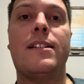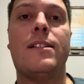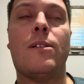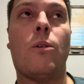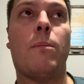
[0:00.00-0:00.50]

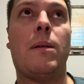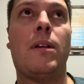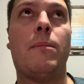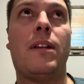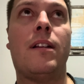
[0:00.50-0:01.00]
or maybe
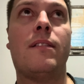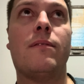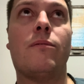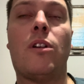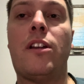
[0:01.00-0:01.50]
I'll be
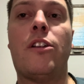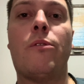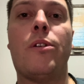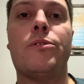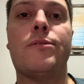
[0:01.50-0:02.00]
running on the
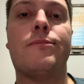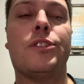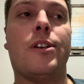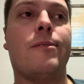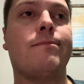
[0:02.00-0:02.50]
roads.
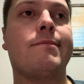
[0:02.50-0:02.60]
So